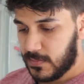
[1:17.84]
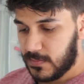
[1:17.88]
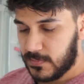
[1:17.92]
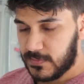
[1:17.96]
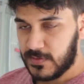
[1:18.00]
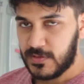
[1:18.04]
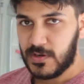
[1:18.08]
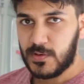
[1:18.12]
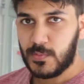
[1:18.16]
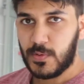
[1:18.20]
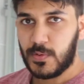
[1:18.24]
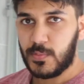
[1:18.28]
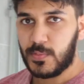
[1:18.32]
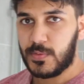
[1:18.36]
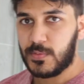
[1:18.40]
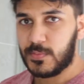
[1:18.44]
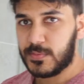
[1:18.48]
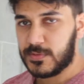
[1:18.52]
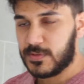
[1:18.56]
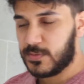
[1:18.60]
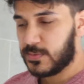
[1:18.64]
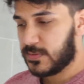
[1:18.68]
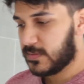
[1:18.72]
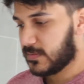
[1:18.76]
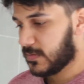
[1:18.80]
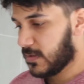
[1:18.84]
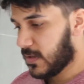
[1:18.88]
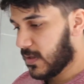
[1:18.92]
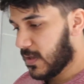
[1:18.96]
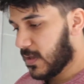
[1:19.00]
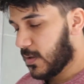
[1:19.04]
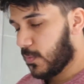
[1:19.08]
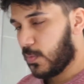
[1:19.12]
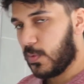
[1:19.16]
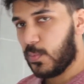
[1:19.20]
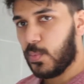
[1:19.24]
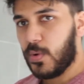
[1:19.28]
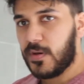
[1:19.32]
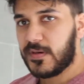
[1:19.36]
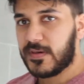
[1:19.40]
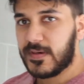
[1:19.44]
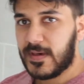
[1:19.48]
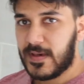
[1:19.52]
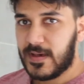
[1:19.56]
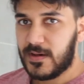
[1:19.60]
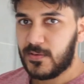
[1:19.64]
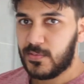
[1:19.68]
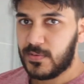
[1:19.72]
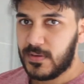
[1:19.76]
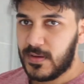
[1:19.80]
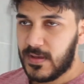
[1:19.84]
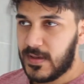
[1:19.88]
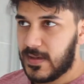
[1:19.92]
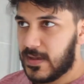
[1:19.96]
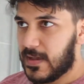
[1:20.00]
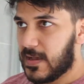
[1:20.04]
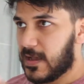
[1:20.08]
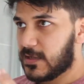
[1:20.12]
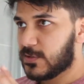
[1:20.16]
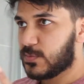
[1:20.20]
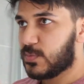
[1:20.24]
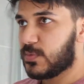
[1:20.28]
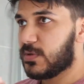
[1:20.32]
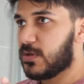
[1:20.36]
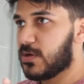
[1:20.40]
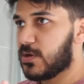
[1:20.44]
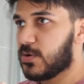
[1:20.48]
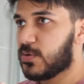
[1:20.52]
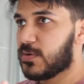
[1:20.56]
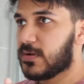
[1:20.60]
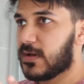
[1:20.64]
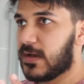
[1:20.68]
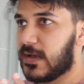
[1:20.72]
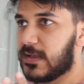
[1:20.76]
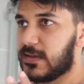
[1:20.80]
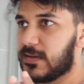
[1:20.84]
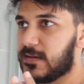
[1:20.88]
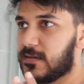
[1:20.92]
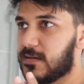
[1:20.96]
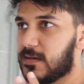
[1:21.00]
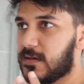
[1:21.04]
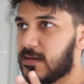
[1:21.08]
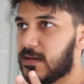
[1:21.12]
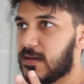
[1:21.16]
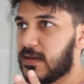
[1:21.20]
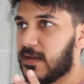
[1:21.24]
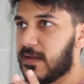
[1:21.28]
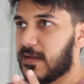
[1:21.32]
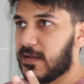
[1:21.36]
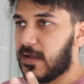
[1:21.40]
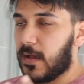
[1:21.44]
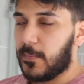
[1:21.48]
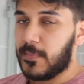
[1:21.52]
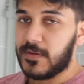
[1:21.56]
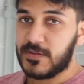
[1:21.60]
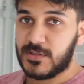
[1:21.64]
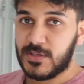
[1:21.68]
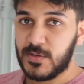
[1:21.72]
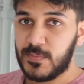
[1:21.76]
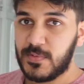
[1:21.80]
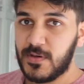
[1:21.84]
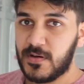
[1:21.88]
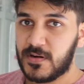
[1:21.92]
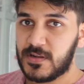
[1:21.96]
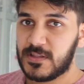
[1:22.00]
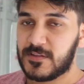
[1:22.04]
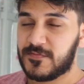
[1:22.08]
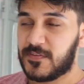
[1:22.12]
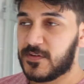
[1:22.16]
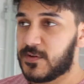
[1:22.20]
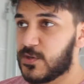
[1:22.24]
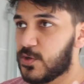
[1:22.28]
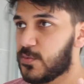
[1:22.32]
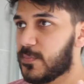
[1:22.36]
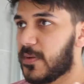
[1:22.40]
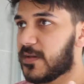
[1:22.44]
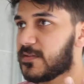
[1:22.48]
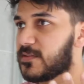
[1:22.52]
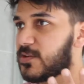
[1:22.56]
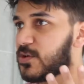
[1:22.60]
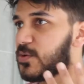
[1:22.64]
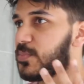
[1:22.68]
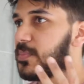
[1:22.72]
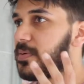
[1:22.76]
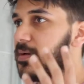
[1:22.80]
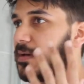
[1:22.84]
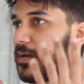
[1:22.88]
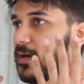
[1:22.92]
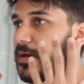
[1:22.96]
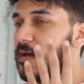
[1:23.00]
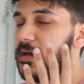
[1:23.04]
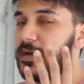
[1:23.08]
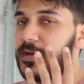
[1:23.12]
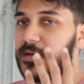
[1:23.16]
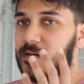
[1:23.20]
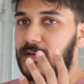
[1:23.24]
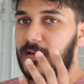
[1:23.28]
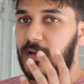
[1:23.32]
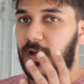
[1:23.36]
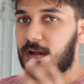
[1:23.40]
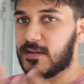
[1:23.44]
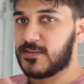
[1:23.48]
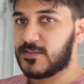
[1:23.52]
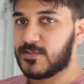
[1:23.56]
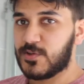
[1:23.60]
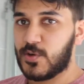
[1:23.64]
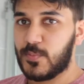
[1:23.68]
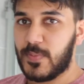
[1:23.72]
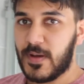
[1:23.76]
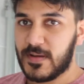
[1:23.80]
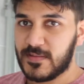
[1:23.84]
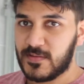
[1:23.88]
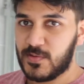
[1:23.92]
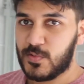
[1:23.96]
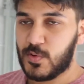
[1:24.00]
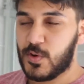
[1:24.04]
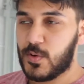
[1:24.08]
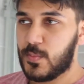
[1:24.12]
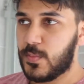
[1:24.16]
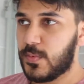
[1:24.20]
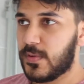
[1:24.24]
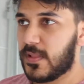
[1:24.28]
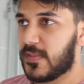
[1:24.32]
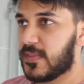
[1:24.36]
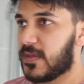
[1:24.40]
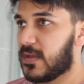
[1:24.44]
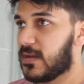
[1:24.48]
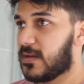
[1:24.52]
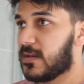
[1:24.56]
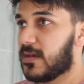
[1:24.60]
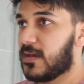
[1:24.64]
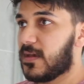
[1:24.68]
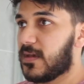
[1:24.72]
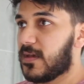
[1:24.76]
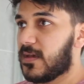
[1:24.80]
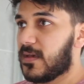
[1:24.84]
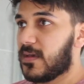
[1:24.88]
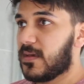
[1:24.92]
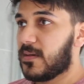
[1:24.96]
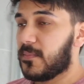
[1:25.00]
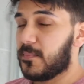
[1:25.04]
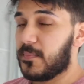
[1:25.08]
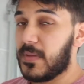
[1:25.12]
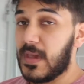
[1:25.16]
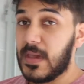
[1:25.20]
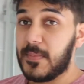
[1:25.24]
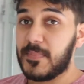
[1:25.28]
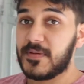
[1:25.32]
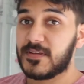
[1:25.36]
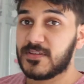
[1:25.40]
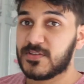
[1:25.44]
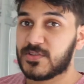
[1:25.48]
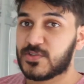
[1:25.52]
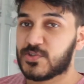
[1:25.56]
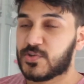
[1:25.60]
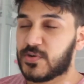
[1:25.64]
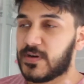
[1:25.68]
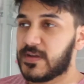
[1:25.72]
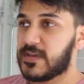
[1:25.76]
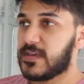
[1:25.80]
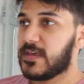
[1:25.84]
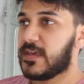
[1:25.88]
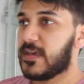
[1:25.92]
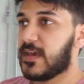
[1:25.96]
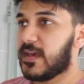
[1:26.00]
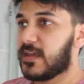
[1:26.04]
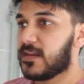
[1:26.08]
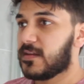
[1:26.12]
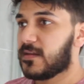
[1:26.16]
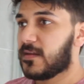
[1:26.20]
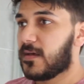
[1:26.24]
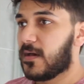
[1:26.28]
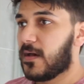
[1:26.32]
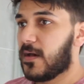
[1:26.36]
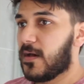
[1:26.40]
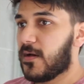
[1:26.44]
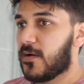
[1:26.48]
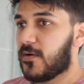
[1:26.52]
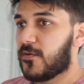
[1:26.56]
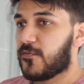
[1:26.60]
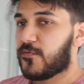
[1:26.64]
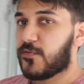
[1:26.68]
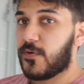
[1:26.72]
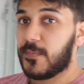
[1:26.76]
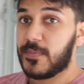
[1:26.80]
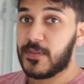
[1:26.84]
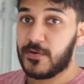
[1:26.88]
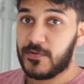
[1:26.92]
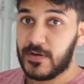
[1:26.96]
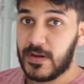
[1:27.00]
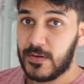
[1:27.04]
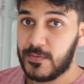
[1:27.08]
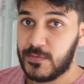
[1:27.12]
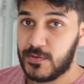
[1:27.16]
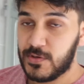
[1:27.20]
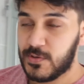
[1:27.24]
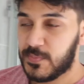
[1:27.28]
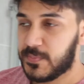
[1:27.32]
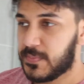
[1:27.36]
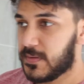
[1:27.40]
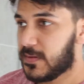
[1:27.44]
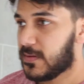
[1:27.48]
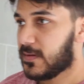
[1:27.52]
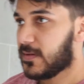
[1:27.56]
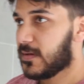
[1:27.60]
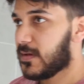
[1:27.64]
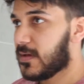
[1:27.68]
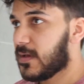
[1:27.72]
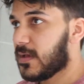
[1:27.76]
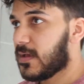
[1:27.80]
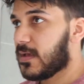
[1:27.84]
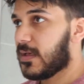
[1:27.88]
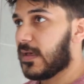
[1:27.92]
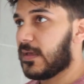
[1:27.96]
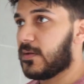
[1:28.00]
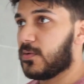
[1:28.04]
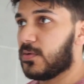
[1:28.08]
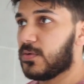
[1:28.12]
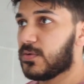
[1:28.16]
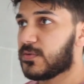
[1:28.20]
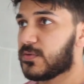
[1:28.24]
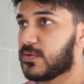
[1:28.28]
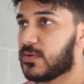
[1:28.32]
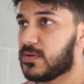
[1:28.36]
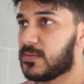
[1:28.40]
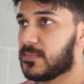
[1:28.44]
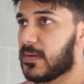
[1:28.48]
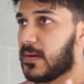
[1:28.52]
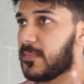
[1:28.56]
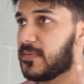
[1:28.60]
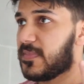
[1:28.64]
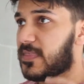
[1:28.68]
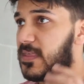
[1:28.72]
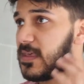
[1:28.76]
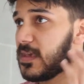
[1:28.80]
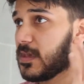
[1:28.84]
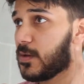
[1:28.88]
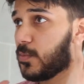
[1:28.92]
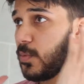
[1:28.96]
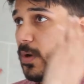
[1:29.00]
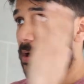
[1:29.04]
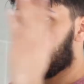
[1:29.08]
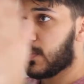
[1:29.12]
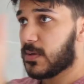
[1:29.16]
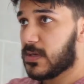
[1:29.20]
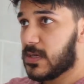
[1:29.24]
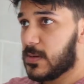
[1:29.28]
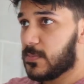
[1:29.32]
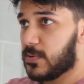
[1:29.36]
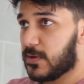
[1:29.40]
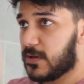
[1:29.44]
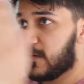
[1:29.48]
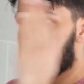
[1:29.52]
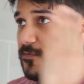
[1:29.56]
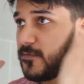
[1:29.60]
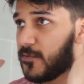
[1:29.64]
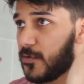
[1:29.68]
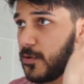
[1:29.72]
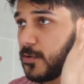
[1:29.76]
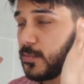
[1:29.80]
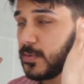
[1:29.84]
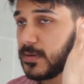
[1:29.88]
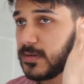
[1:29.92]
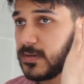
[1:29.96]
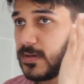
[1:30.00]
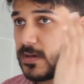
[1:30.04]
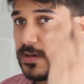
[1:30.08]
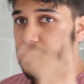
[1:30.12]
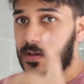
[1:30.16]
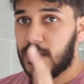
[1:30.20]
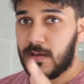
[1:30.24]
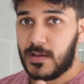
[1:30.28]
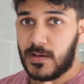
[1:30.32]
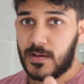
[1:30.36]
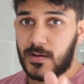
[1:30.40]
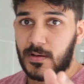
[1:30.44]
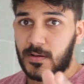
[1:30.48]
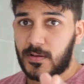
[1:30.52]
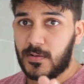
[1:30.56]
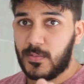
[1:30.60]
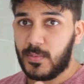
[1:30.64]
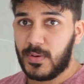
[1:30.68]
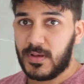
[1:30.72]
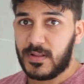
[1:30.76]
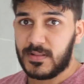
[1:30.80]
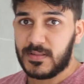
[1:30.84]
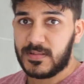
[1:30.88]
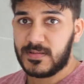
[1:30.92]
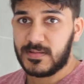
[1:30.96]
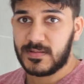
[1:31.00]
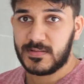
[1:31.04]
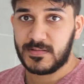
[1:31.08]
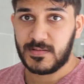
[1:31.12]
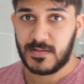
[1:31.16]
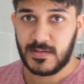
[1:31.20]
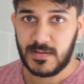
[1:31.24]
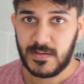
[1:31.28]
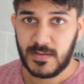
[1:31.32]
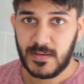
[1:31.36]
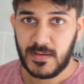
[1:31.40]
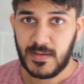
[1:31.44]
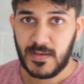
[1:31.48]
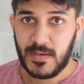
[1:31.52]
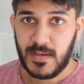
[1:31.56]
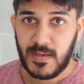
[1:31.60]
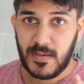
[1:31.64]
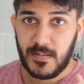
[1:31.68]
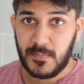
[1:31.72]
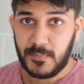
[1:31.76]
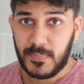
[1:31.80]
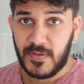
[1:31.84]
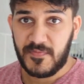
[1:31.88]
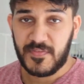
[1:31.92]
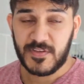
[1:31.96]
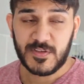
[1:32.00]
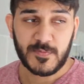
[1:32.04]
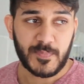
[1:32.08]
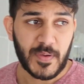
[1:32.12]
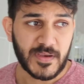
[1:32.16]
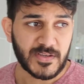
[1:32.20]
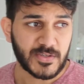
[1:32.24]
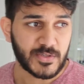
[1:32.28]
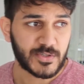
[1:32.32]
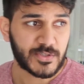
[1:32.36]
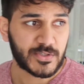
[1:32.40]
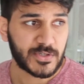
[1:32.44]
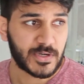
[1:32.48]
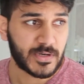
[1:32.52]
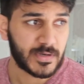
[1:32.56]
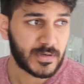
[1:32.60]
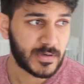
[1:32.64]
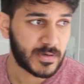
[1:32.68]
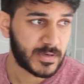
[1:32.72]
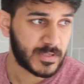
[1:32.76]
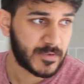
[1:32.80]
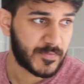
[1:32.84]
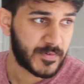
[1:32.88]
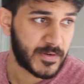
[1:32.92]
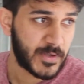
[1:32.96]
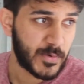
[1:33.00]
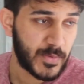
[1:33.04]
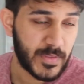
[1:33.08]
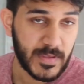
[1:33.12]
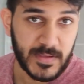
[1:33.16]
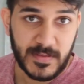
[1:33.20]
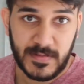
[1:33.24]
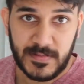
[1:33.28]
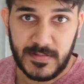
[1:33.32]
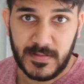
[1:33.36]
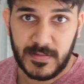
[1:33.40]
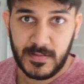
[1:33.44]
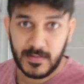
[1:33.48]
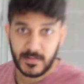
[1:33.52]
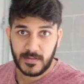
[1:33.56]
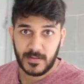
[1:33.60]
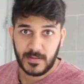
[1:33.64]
So you know what we'll do is, we'll work it out as we go. And I mean, to be honest, if I do mess up, I can just go back to normal and then maybe just try it again from the ground up. And also you might be thinking, why don't I keep looking forward? Well, this is a bit of a special shot, because if I do this,